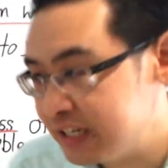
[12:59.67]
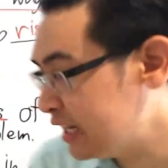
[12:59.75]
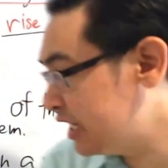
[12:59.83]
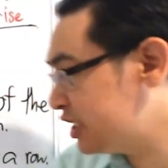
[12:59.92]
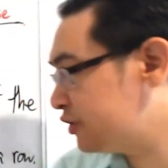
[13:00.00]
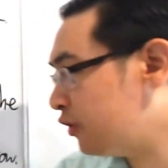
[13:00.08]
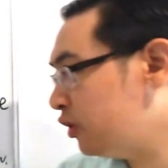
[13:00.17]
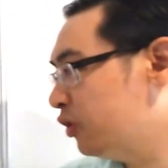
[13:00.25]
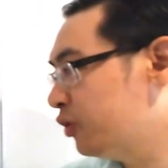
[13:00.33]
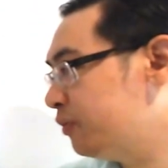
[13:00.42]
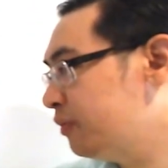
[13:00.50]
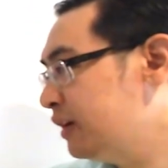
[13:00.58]
it is
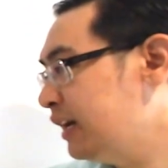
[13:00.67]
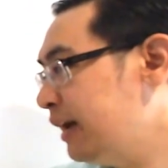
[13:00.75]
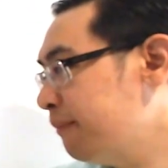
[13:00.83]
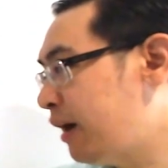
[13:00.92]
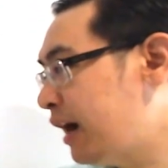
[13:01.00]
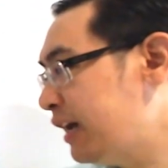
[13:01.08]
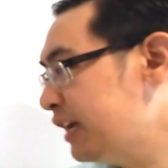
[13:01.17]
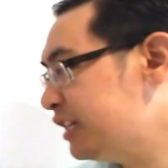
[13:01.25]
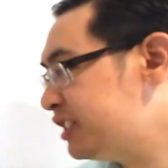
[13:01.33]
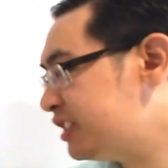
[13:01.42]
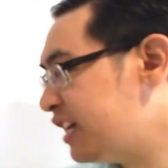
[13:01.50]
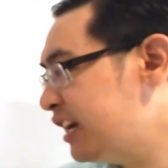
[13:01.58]
followed by
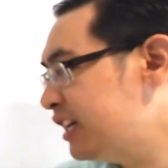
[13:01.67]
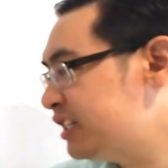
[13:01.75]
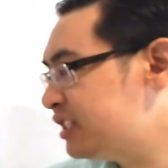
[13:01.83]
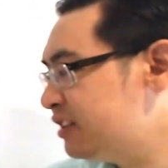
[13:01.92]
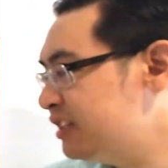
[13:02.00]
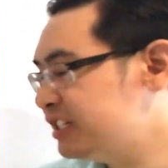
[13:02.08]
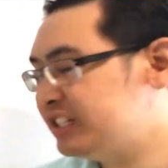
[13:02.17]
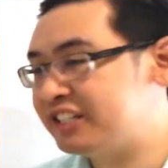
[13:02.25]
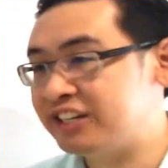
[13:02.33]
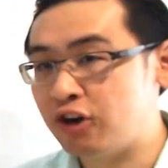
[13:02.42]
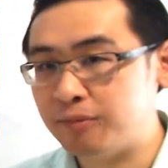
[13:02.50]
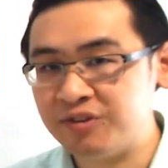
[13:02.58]
its standards. This is
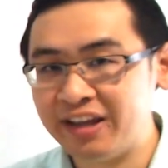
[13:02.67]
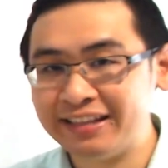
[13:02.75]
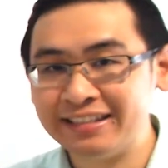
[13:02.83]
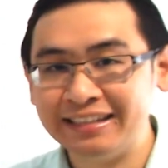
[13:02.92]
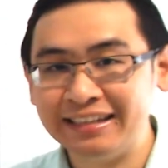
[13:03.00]
an object